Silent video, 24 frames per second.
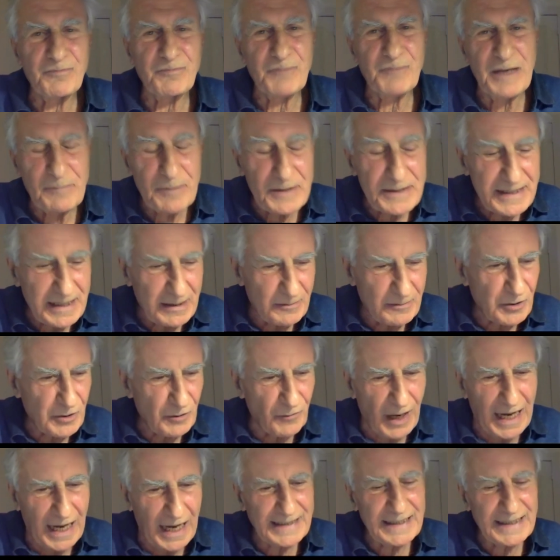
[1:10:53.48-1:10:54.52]
People seem to
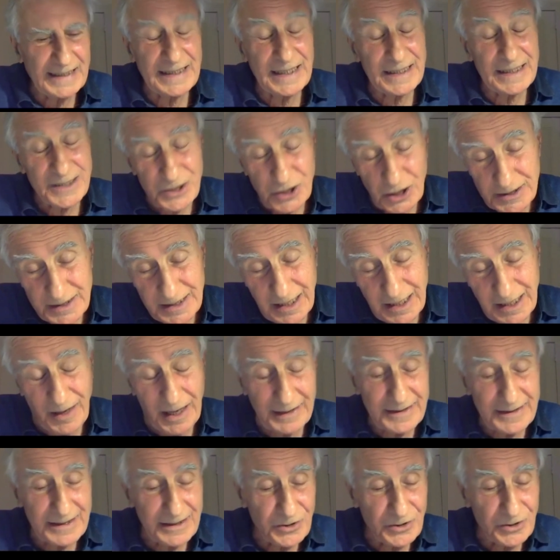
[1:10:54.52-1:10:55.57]
have liked it. It's just come
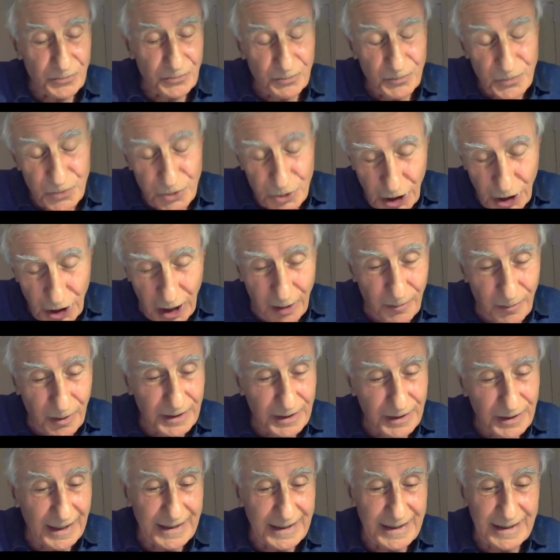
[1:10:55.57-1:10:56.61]
out in
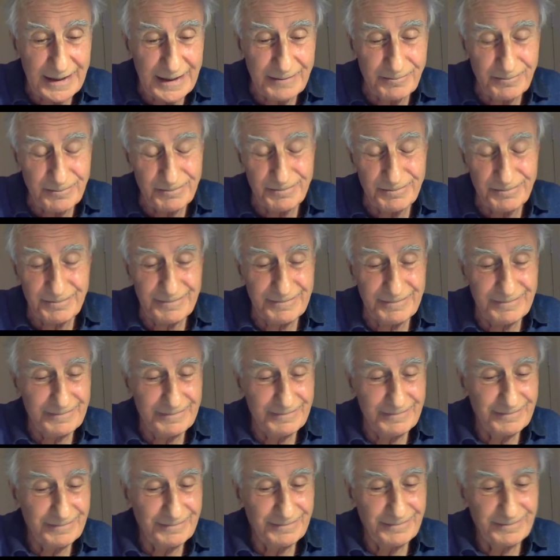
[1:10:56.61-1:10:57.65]
German and
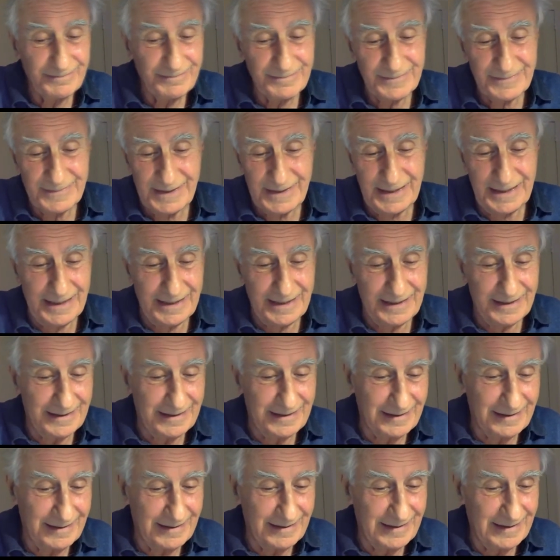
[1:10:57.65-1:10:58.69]

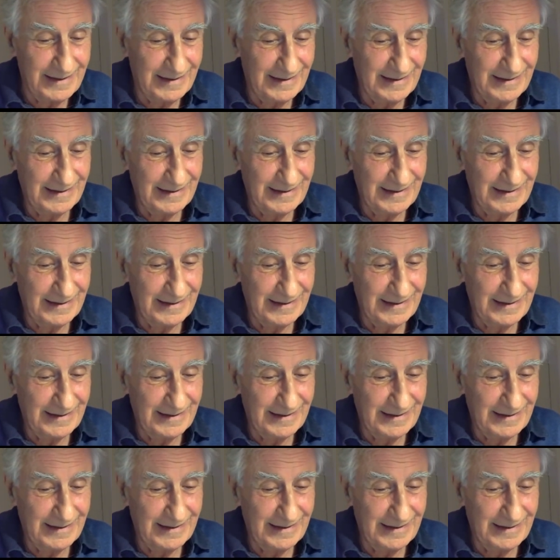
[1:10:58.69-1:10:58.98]
in